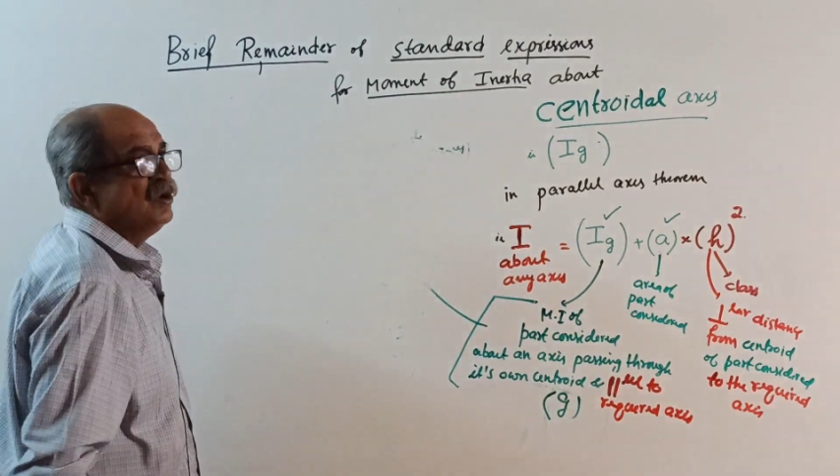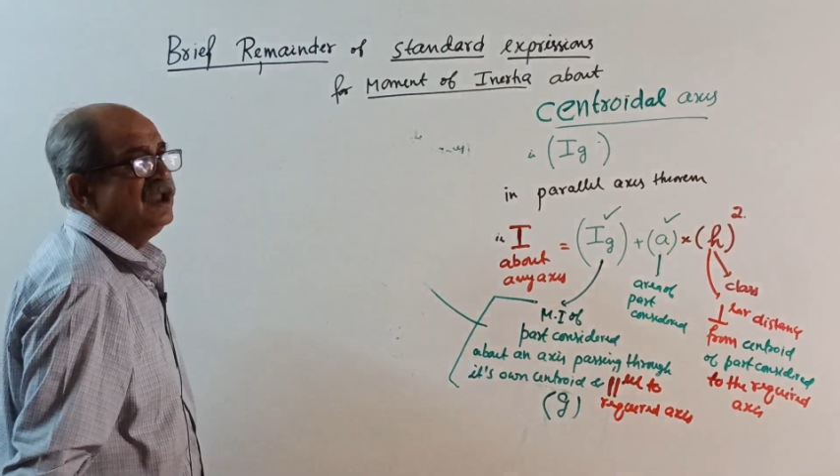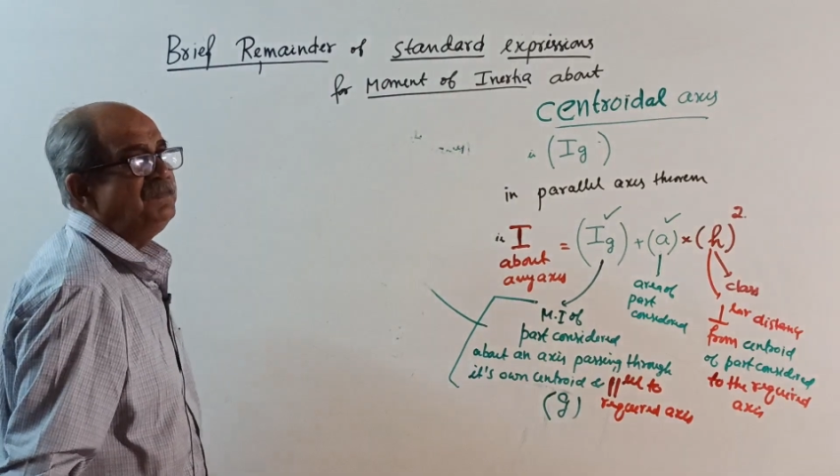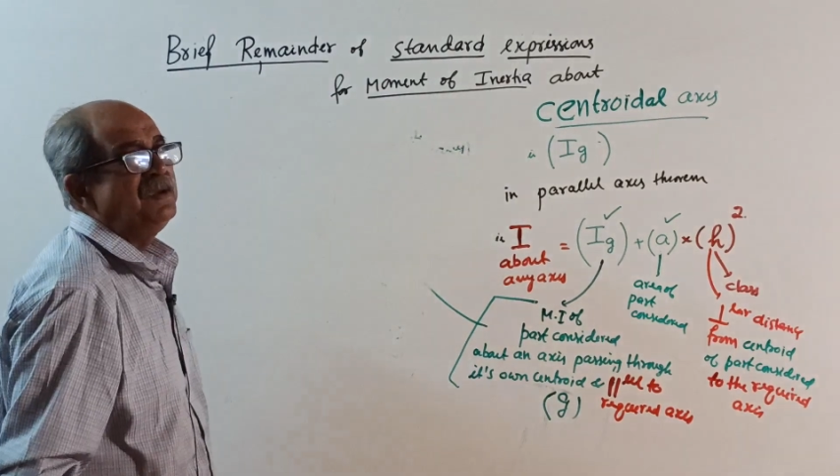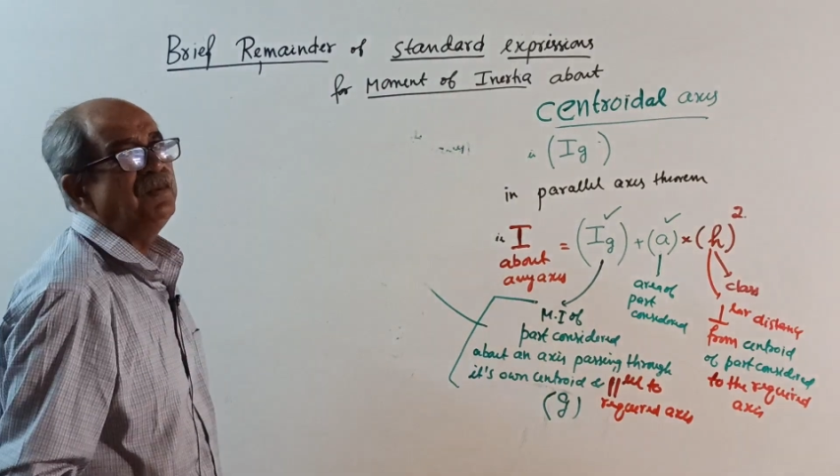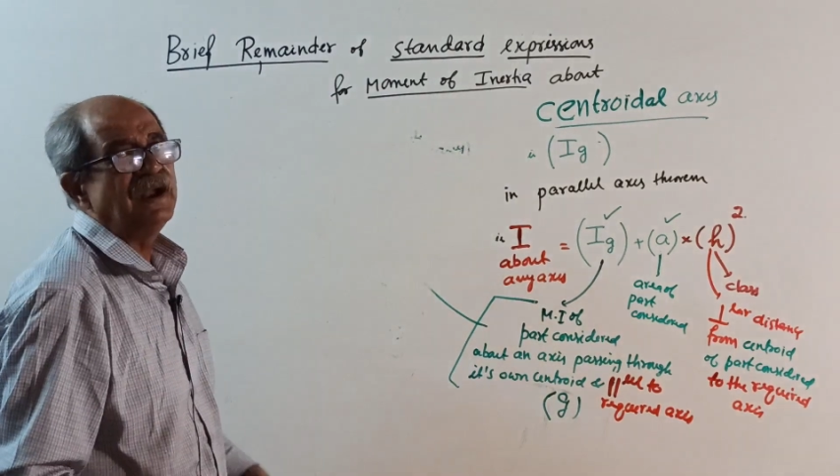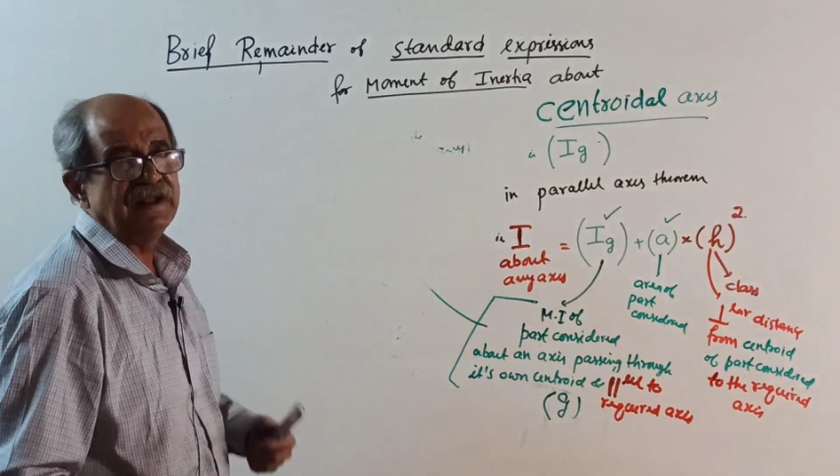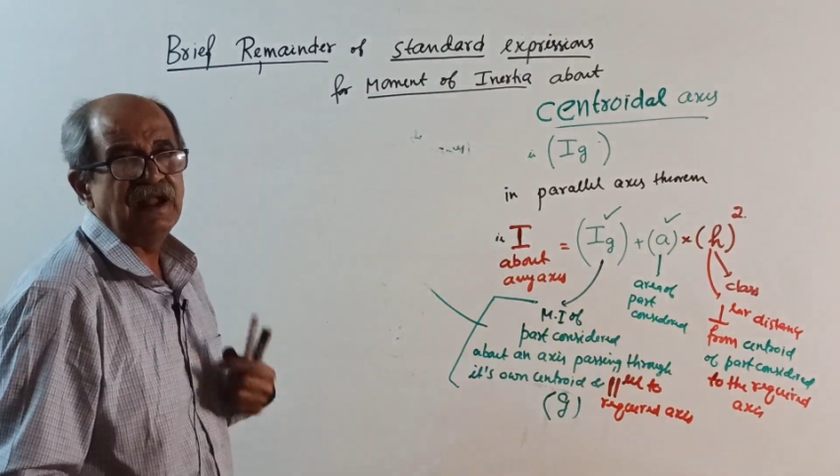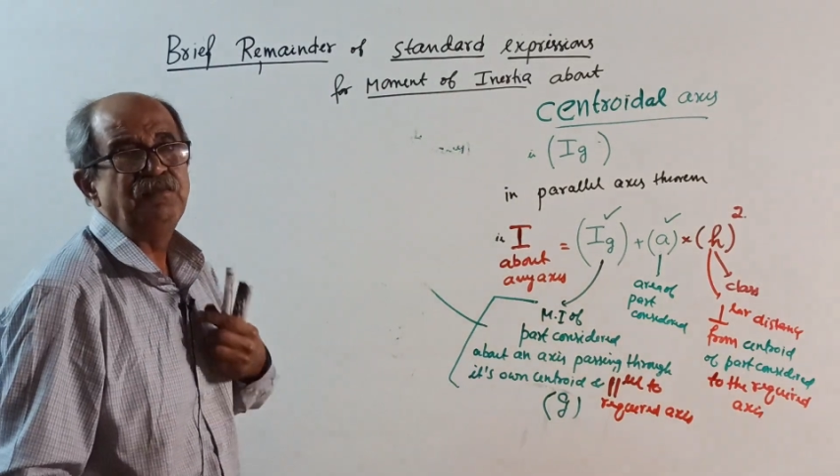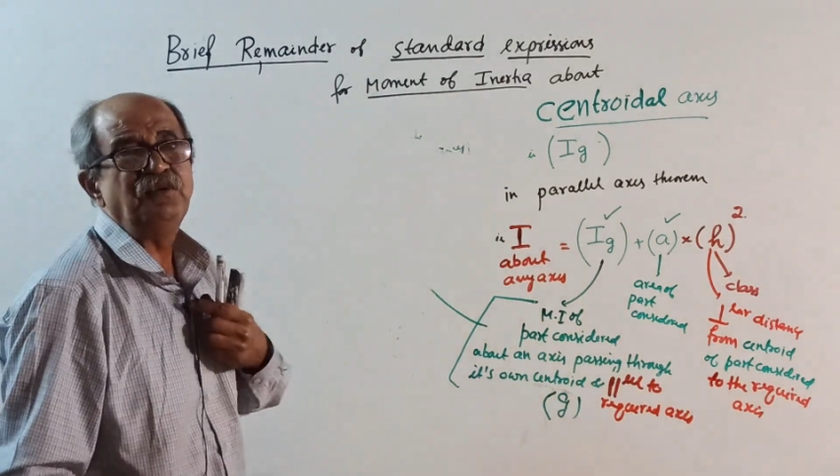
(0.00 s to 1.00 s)
only, people
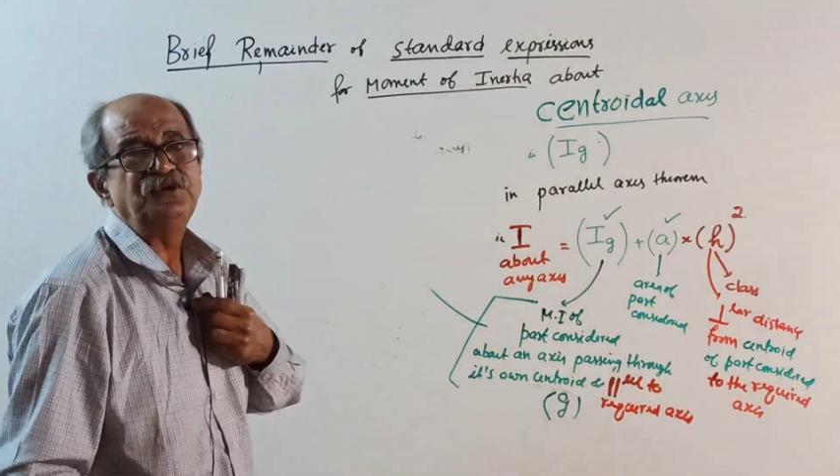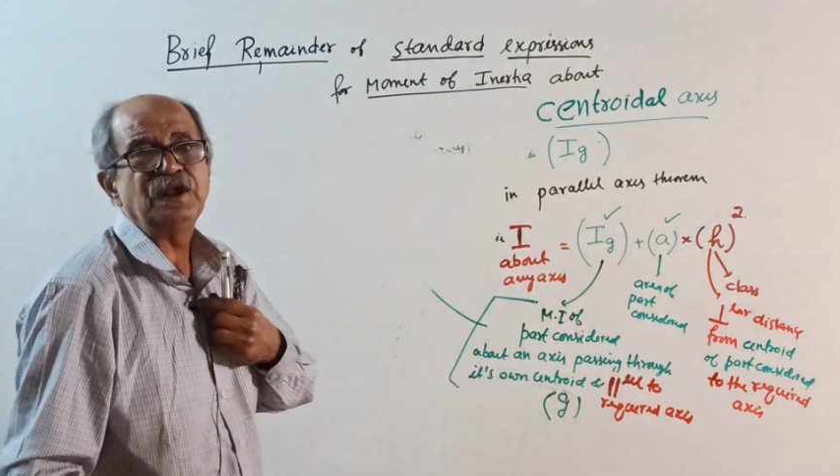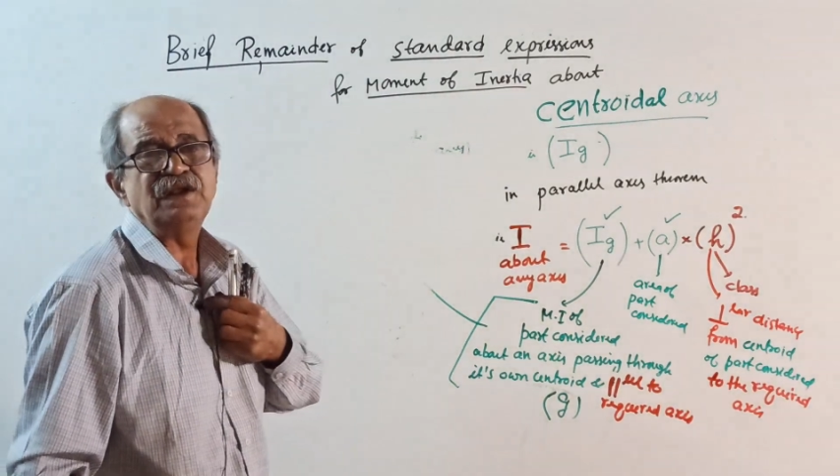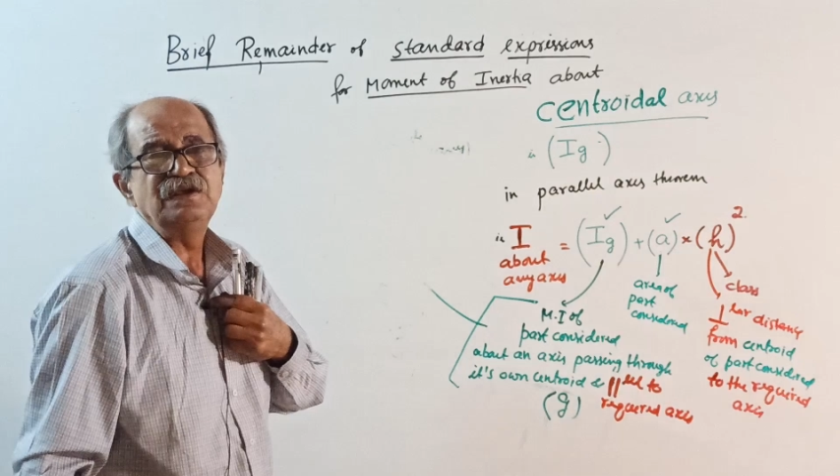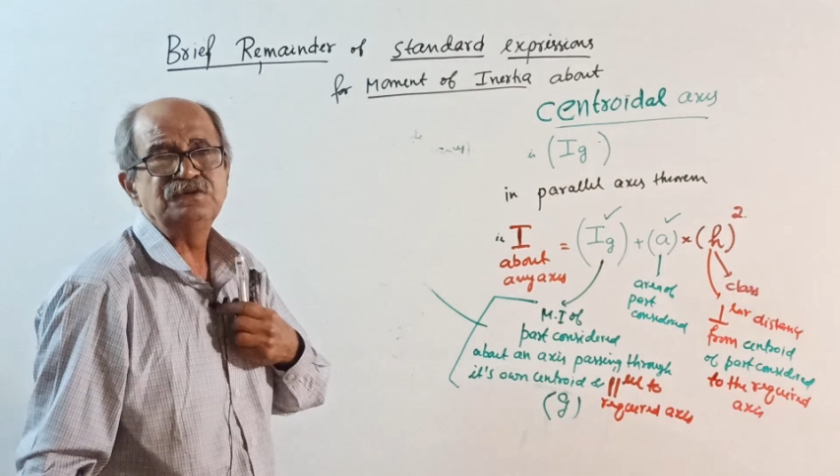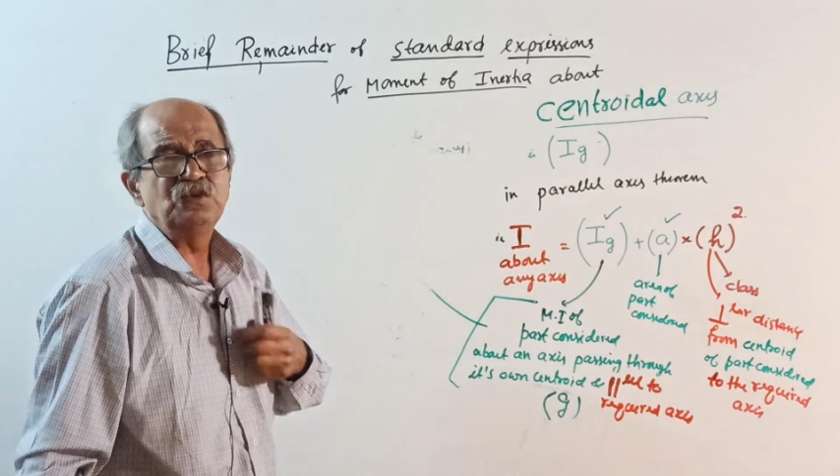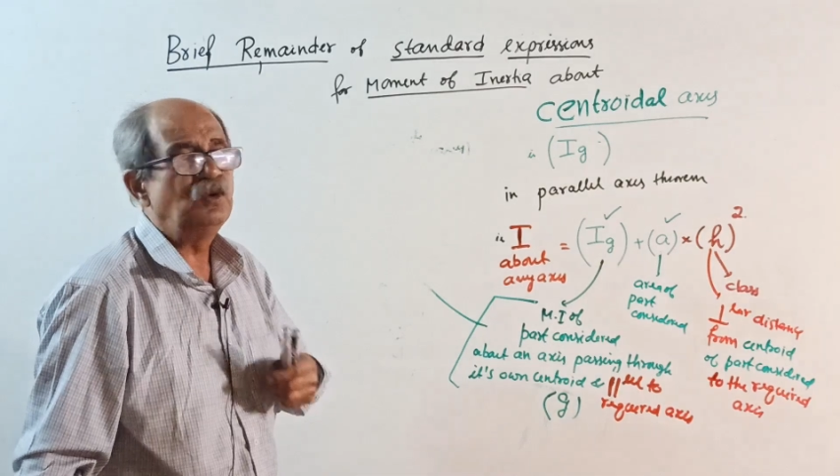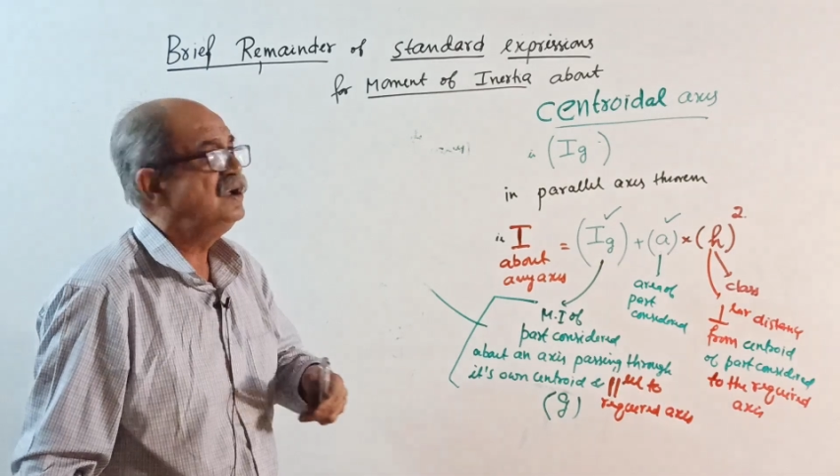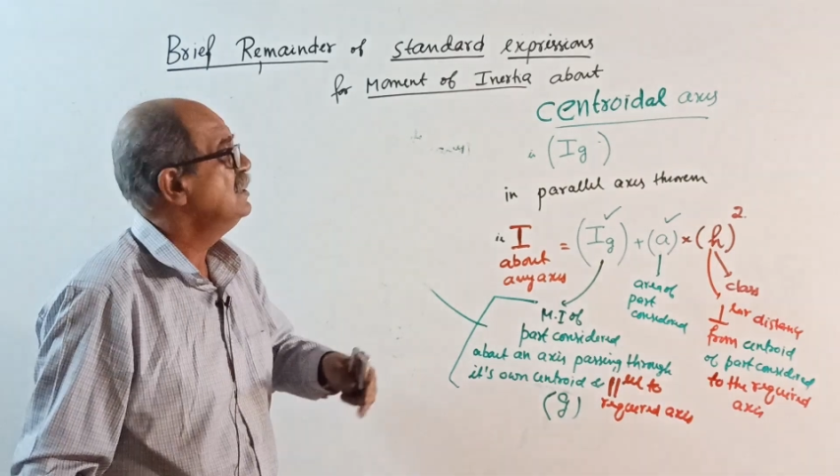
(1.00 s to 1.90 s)
get confusion. So